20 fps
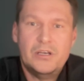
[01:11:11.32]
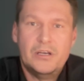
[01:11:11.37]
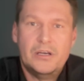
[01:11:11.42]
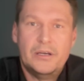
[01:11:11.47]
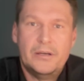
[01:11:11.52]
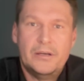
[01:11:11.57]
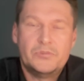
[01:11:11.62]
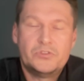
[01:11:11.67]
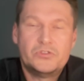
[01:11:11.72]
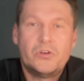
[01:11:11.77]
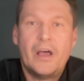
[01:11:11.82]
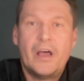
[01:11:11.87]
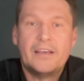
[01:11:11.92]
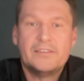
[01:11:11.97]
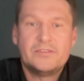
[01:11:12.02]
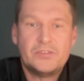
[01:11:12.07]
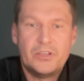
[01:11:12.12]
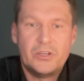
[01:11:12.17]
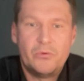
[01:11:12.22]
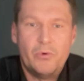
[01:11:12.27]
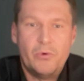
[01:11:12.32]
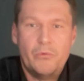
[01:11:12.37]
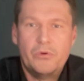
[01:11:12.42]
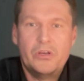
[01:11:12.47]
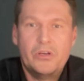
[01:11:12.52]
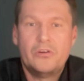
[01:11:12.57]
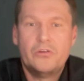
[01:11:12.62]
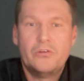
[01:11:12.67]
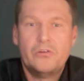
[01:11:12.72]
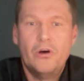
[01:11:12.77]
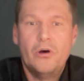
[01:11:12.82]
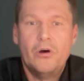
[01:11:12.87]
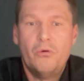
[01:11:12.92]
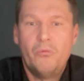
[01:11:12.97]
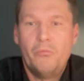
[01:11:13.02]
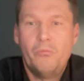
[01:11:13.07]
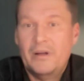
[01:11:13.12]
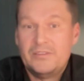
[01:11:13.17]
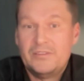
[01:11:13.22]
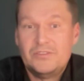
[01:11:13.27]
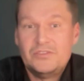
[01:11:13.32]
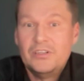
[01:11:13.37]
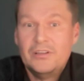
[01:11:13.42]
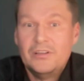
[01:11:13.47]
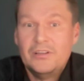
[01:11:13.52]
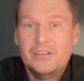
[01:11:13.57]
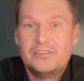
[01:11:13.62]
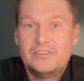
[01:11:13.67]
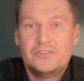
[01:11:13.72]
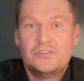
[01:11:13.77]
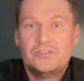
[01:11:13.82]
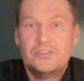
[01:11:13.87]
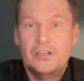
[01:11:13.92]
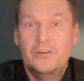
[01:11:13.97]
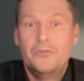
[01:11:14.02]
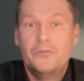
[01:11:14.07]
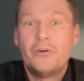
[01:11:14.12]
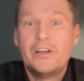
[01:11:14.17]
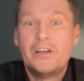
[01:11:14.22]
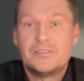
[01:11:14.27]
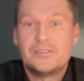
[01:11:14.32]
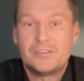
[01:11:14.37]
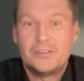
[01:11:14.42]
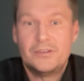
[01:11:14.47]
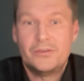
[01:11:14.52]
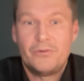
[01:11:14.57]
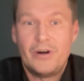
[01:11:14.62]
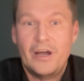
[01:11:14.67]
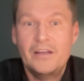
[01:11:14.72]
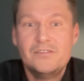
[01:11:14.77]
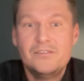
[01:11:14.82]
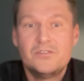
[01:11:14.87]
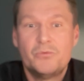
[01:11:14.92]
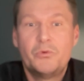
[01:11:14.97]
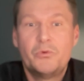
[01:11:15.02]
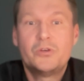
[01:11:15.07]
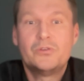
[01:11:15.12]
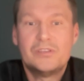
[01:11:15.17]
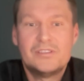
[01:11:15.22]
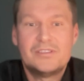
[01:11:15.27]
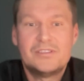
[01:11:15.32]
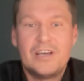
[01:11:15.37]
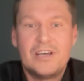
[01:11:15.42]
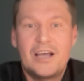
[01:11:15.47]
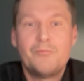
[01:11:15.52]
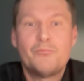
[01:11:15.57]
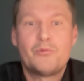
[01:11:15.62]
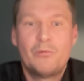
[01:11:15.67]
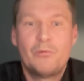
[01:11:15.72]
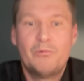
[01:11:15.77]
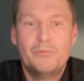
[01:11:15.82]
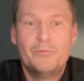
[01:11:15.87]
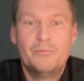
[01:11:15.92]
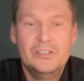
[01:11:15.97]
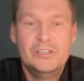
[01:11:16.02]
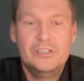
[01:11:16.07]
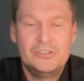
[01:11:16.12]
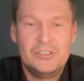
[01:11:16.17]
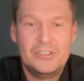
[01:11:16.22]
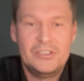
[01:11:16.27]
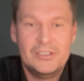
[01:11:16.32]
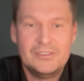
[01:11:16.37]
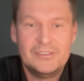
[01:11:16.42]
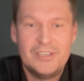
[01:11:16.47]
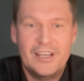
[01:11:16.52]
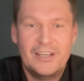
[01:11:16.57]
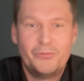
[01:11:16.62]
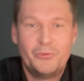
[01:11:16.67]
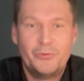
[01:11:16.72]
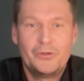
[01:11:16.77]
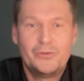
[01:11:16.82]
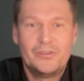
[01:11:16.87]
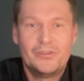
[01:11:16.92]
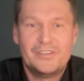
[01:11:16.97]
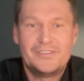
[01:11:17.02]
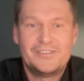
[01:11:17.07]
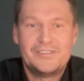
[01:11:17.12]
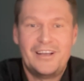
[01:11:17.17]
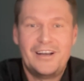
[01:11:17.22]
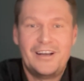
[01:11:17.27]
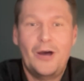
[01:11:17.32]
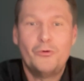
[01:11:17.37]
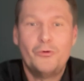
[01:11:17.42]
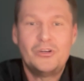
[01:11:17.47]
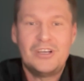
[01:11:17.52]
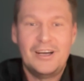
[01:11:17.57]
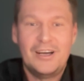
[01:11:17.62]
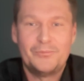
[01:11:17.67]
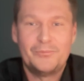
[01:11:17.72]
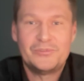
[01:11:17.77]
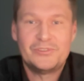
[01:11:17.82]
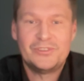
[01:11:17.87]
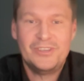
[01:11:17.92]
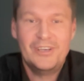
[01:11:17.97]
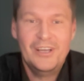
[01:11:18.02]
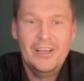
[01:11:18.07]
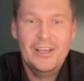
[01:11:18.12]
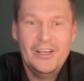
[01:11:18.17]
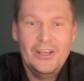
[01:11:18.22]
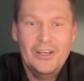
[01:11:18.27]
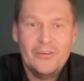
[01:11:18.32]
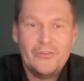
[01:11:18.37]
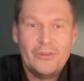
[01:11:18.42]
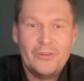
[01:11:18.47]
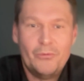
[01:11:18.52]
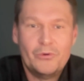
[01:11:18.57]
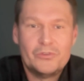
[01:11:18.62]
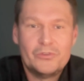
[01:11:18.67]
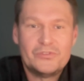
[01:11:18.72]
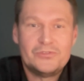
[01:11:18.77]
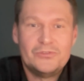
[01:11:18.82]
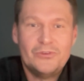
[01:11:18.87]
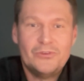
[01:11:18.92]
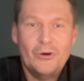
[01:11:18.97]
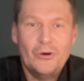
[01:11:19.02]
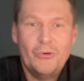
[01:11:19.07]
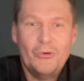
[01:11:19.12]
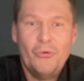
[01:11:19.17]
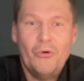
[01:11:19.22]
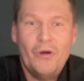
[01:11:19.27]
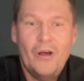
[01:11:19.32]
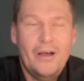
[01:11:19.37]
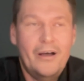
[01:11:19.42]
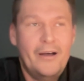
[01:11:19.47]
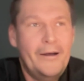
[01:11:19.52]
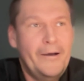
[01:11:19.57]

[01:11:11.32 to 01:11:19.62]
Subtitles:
stochastic, where we didn't know, but still it's still risk, right? So we could assign probabilities and we could assign outcomes. There was no